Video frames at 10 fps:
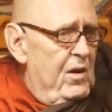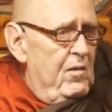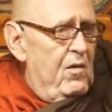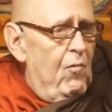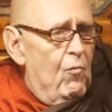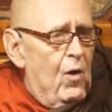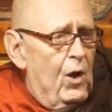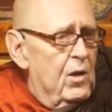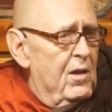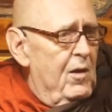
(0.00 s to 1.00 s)
that had
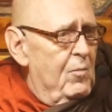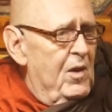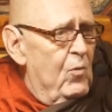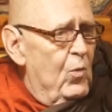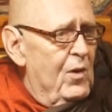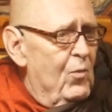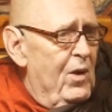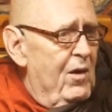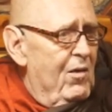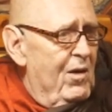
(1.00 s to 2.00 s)
wronged them in one
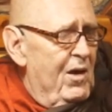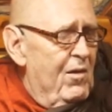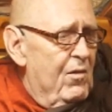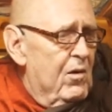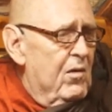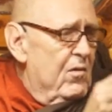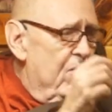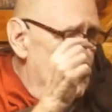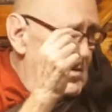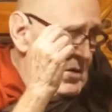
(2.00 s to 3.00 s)
way or another,
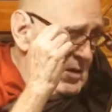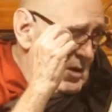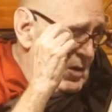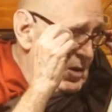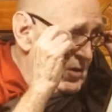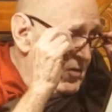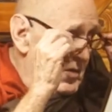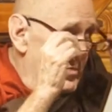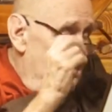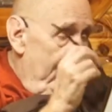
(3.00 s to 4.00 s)
or uh,
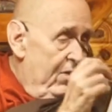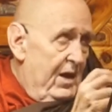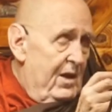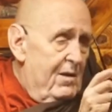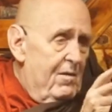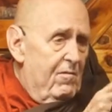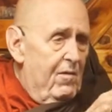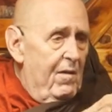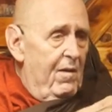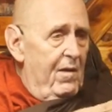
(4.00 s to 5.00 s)
caused them some kind
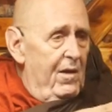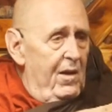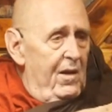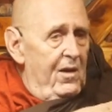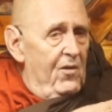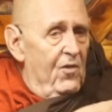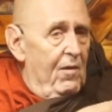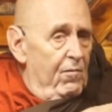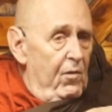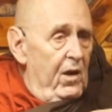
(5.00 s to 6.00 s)
of
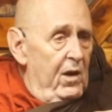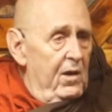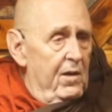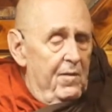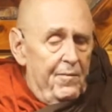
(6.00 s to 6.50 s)
suffering.